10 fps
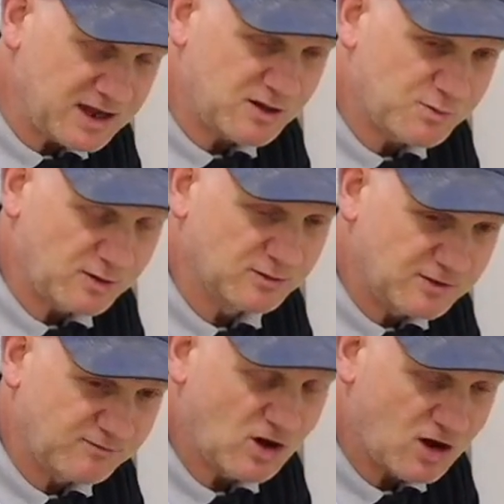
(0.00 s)
the biggest problem
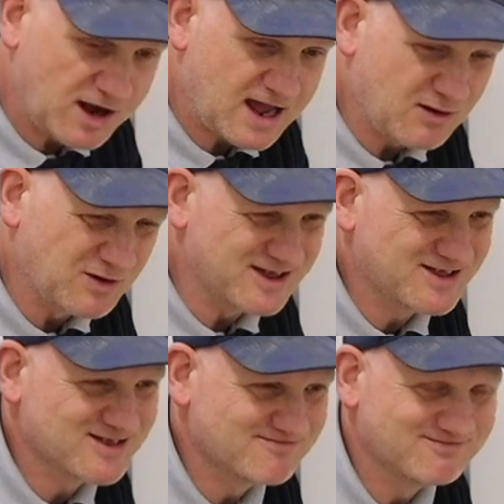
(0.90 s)
we've got now
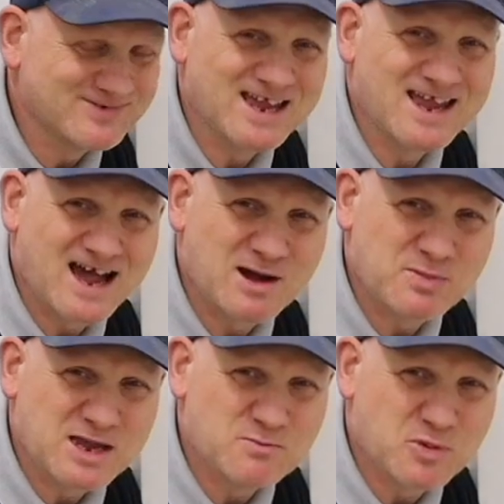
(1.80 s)
is
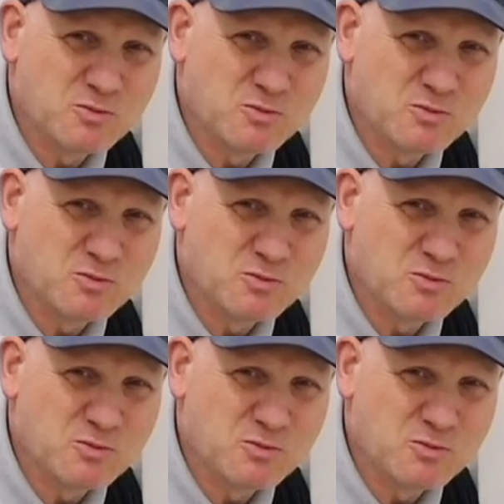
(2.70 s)
ERP